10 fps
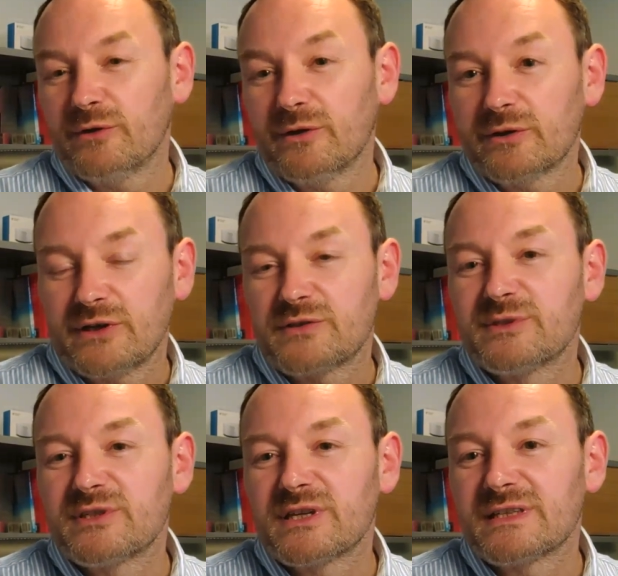customers
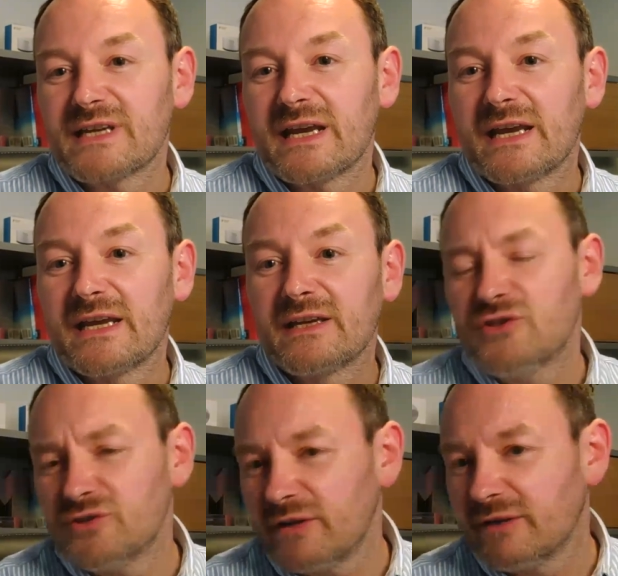understand
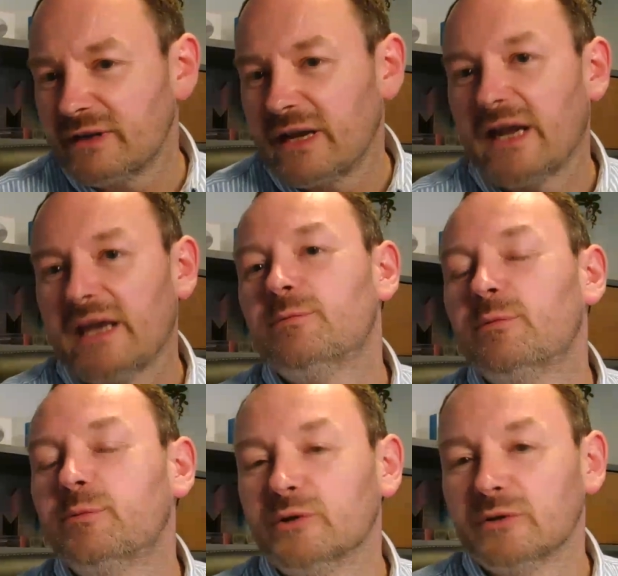just how
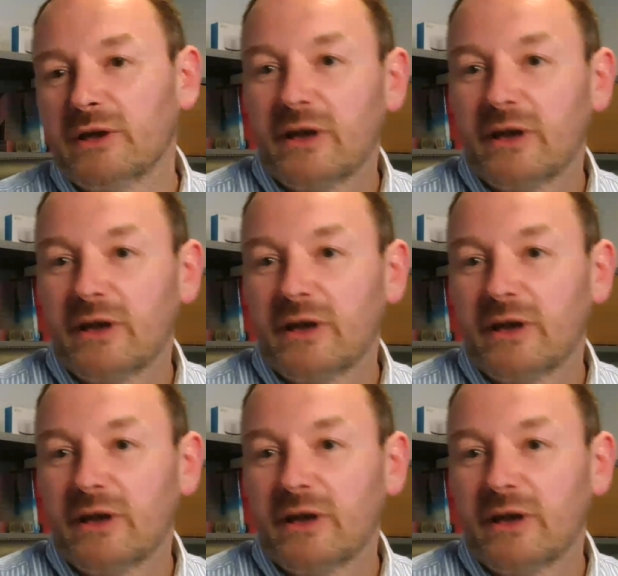capable